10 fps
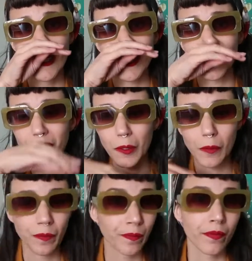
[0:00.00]

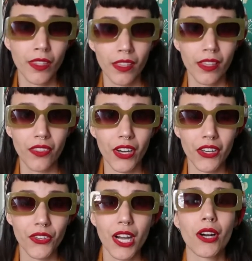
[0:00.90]
So there
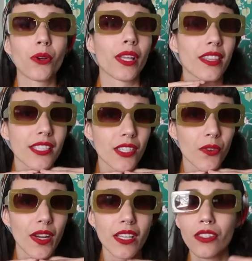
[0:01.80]
you go, like this
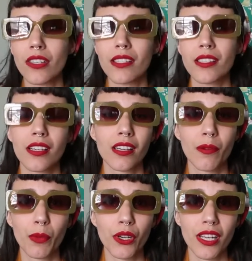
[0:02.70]
already looks
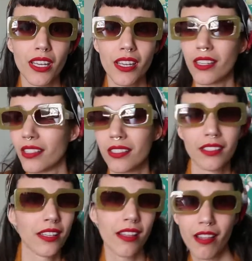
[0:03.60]
pretty
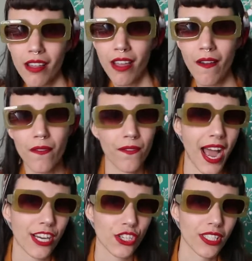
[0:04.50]

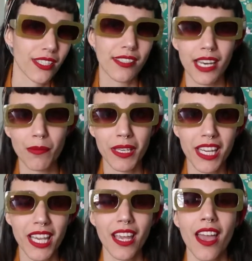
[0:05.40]
fashion
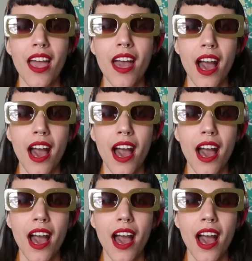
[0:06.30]
statement-y.